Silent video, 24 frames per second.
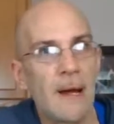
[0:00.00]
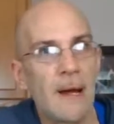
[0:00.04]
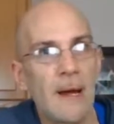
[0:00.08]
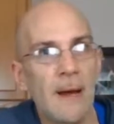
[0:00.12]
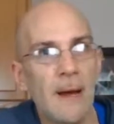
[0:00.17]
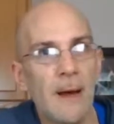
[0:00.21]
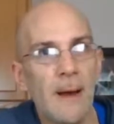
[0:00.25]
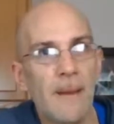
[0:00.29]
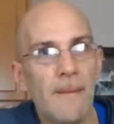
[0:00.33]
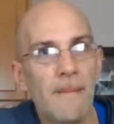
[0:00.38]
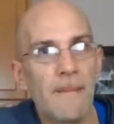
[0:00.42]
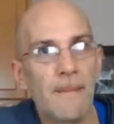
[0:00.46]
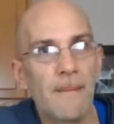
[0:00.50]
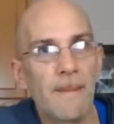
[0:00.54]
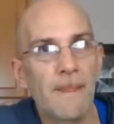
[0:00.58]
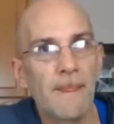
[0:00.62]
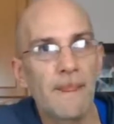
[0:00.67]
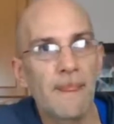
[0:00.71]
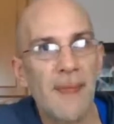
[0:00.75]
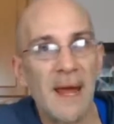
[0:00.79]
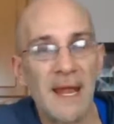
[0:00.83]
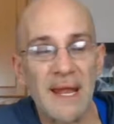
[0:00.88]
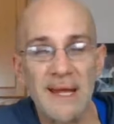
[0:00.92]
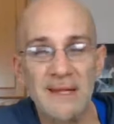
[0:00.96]
Um,
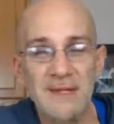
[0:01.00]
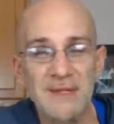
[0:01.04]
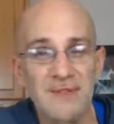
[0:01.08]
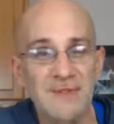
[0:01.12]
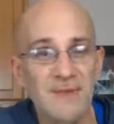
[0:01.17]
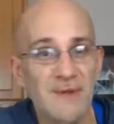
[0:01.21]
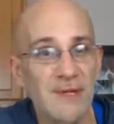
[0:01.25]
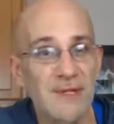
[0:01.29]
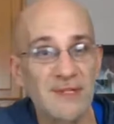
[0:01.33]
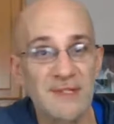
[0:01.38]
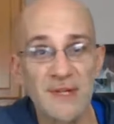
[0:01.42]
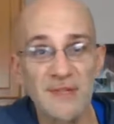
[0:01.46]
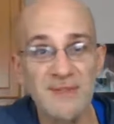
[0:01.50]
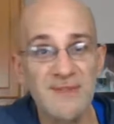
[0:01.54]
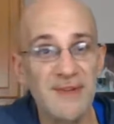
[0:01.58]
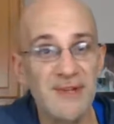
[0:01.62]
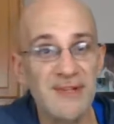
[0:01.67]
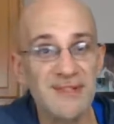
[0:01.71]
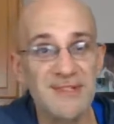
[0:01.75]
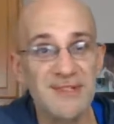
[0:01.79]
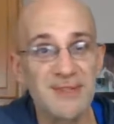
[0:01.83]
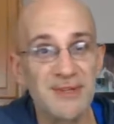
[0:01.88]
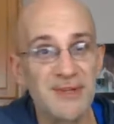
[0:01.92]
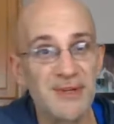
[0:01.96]
I like those videos. Those
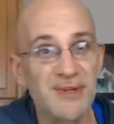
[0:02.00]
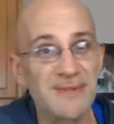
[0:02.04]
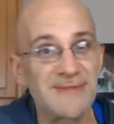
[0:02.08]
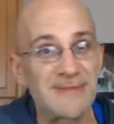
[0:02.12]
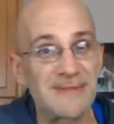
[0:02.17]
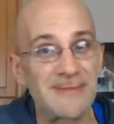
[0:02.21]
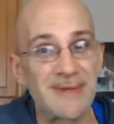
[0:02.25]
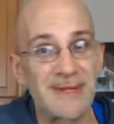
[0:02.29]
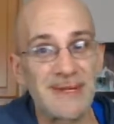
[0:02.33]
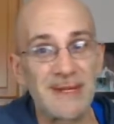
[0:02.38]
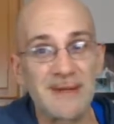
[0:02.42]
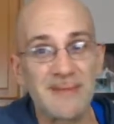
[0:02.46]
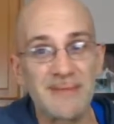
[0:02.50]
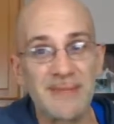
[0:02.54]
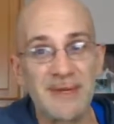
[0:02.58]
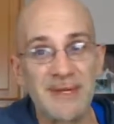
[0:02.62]
videos do good for me